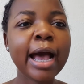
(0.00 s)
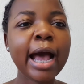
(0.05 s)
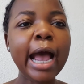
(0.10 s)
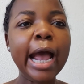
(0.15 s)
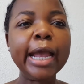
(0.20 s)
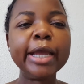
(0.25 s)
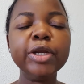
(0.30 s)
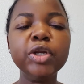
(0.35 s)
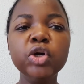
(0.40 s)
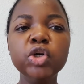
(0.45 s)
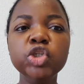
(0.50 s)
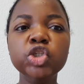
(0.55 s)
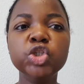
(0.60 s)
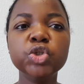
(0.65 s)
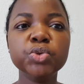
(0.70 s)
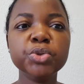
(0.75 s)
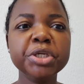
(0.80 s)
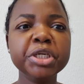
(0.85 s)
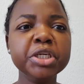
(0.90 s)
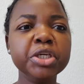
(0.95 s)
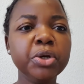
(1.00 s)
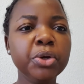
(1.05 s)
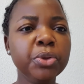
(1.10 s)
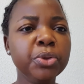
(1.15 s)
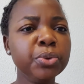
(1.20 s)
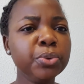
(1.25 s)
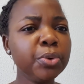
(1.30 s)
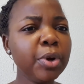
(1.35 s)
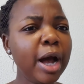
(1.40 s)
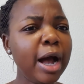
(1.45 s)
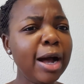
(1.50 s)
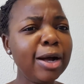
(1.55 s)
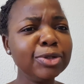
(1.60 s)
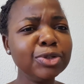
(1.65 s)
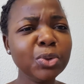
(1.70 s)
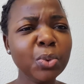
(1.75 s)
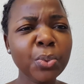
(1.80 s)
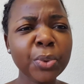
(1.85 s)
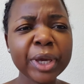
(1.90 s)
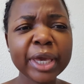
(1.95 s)
I don't drink throughout
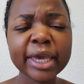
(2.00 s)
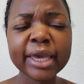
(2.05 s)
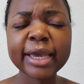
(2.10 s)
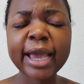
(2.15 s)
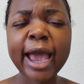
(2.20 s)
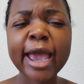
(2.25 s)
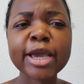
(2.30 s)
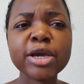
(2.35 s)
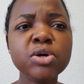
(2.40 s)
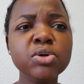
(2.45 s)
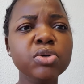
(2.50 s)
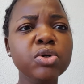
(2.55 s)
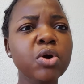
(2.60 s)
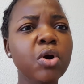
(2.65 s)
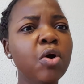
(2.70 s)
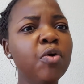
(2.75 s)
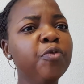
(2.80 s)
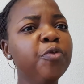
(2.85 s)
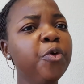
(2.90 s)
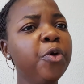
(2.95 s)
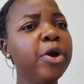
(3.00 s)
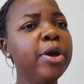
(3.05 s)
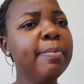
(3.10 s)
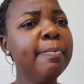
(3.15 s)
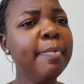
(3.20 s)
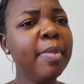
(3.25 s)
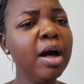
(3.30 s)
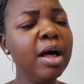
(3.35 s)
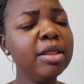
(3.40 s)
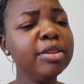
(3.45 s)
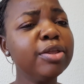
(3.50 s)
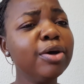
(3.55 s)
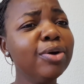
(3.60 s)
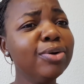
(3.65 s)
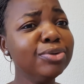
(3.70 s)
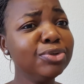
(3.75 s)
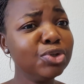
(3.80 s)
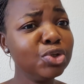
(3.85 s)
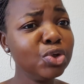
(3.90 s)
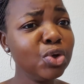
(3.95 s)
the week. I could go for a month
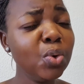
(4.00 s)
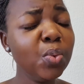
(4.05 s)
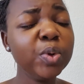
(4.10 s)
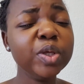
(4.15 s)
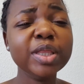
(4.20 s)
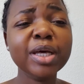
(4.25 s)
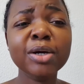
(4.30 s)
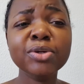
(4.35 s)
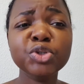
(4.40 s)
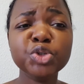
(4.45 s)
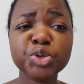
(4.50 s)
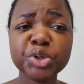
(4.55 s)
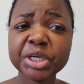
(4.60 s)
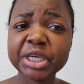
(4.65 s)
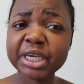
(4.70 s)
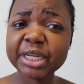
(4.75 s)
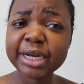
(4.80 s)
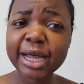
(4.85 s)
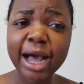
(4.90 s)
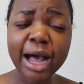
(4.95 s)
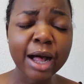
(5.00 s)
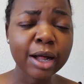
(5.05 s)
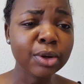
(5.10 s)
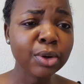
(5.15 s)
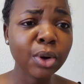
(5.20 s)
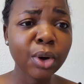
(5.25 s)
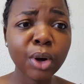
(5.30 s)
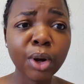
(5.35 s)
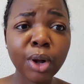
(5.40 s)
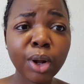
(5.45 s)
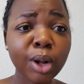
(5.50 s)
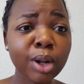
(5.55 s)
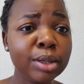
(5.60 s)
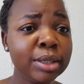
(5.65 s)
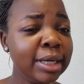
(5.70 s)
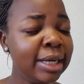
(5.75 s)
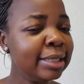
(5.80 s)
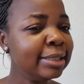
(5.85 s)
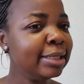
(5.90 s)
or two without drinking alcohol.